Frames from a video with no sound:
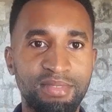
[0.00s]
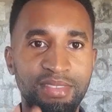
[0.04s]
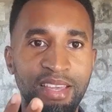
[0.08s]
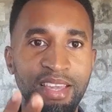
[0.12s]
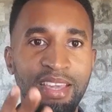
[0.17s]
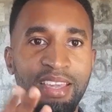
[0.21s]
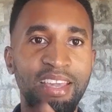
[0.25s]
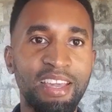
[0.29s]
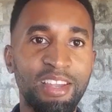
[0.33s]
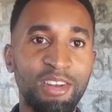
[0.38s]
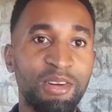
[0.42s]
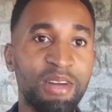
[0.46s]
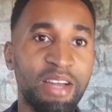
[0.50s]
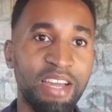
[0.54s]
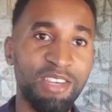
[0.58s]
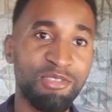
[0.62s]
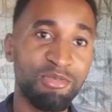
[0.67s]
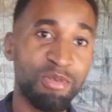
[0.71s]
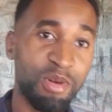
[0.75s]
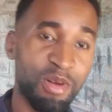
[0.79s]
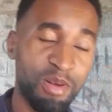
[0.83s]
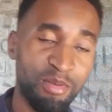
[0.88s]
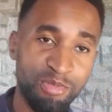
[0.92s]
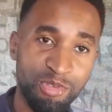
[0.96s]
Hey, hello guys,
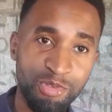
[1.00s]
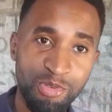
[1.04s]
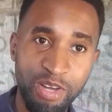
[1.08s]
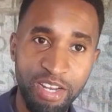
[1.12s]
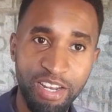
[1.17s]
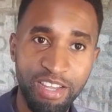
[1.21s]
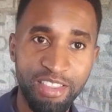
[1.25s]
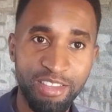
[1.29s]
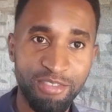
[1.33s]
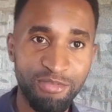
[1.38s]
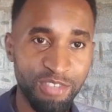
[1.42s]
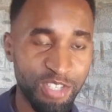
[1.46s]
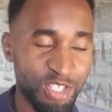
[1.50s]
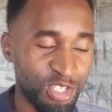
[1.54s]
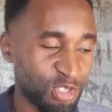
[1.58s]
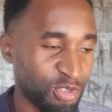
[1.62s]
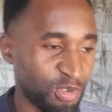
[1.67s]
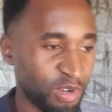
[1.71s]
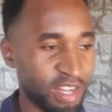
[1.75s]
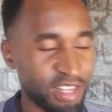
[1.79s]
welcome to another video.